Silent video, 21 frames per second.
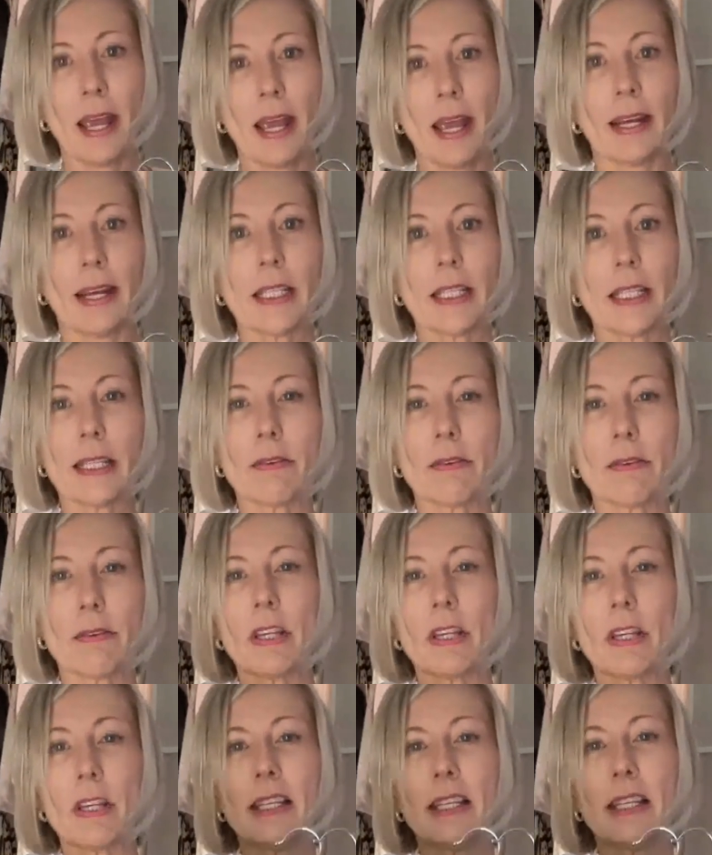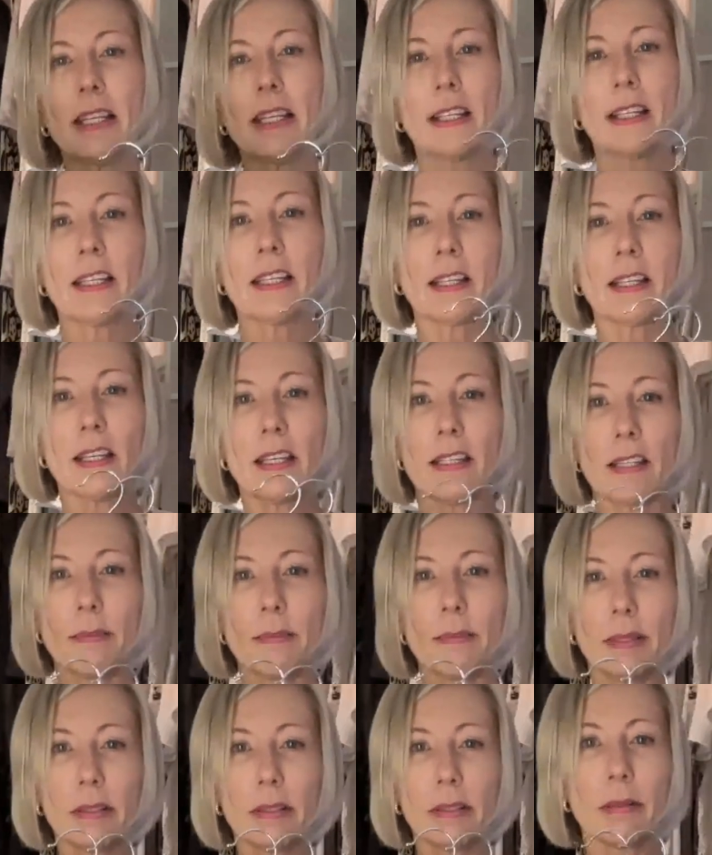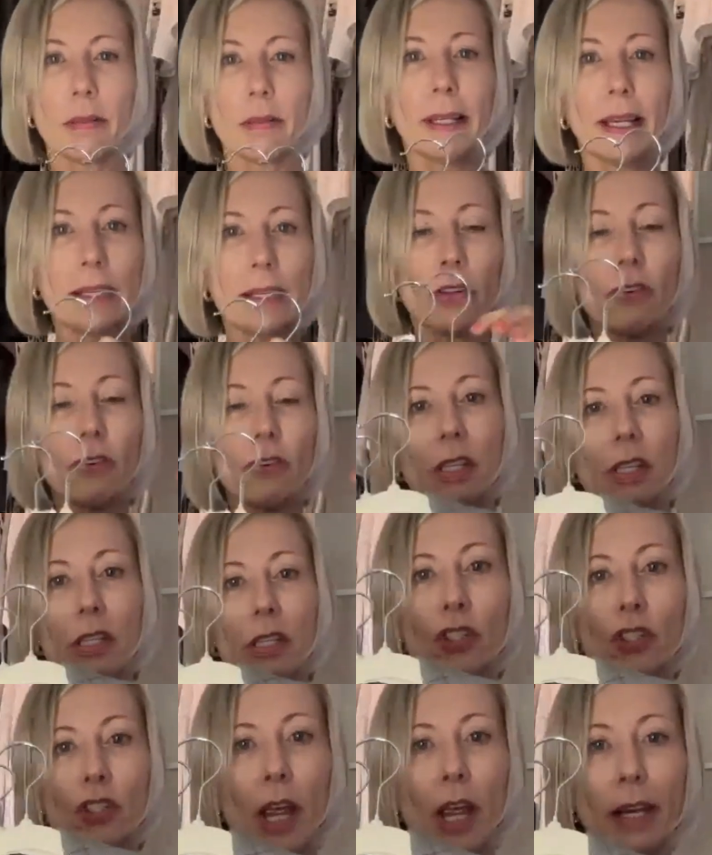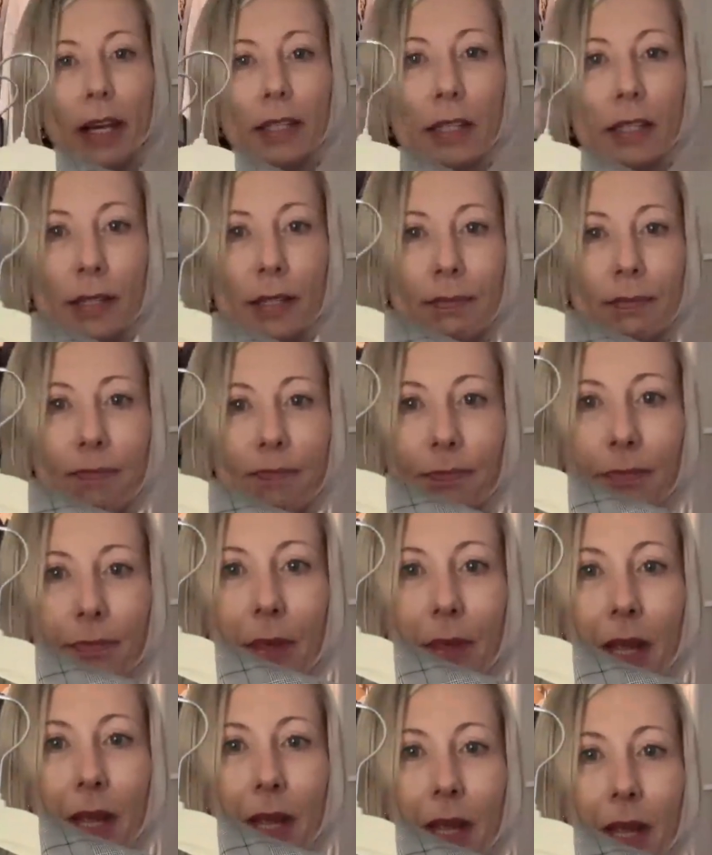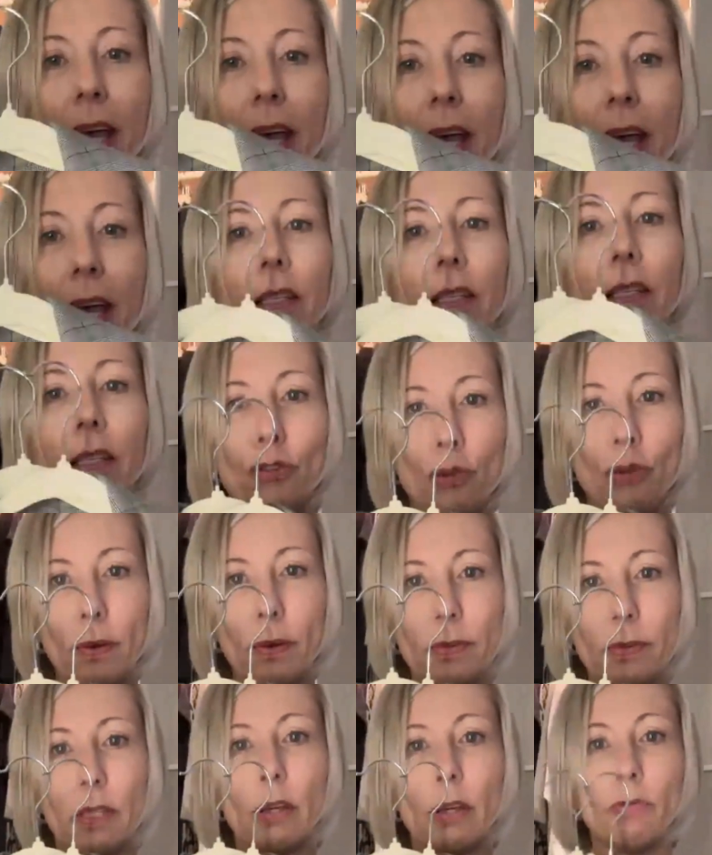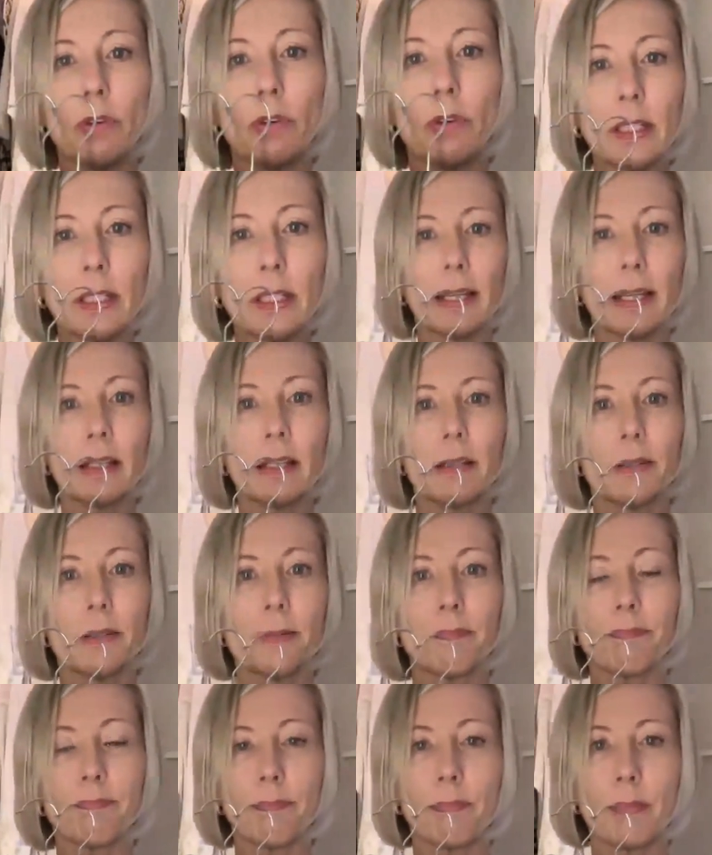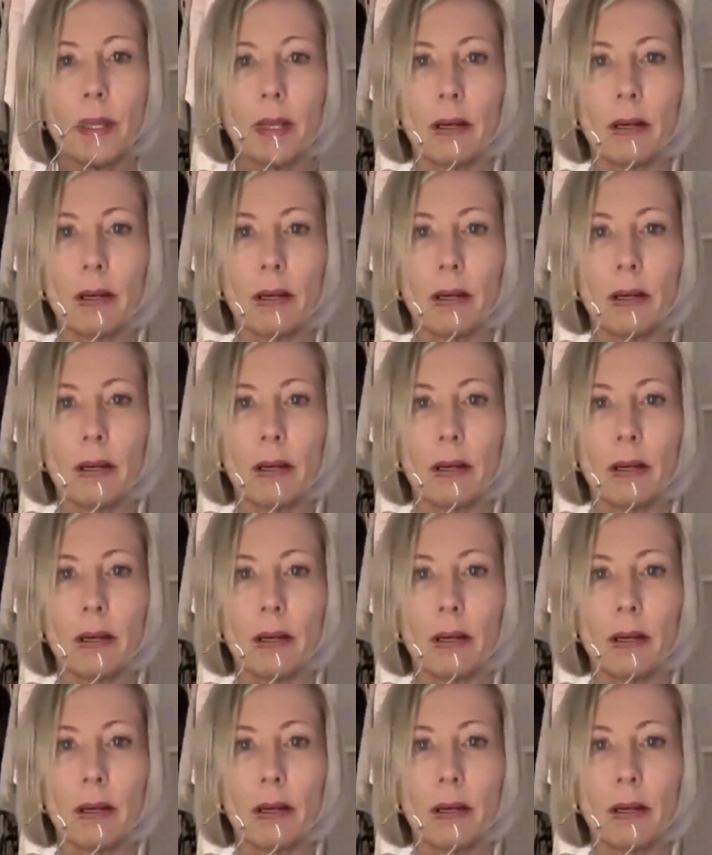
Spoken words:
And actually, I really like the idea, because the blazer is checked, and then the stripes, and I really like the